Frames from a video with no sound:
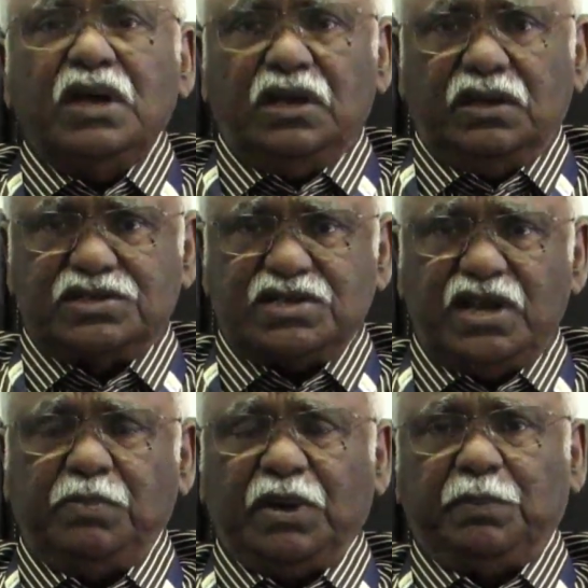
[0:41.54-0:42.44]
And
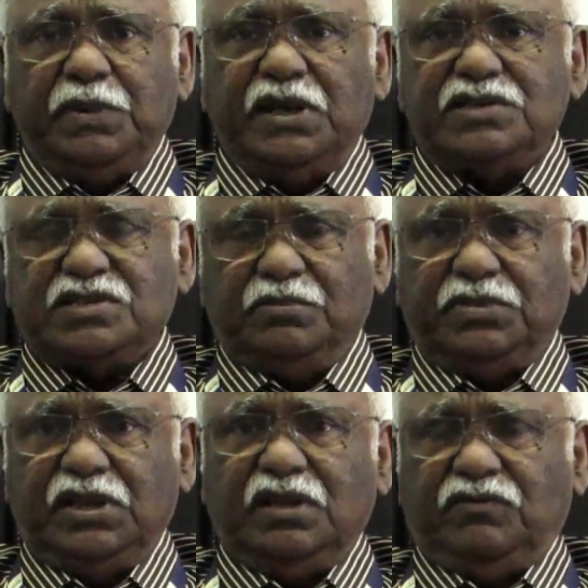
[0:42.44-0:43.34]
sleep apnea is
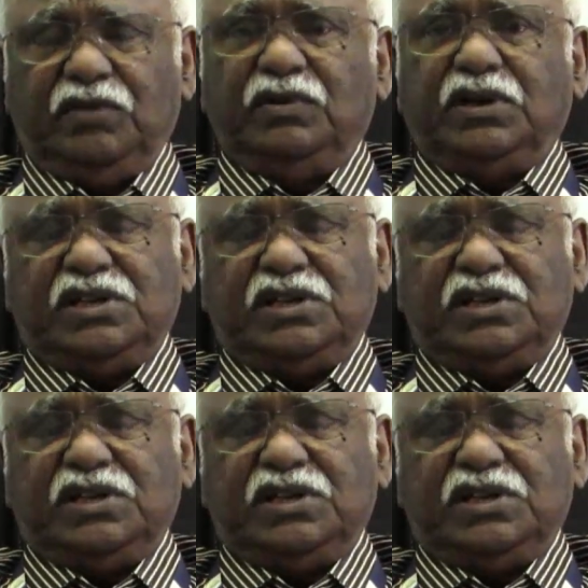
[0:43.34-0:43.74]
something that we will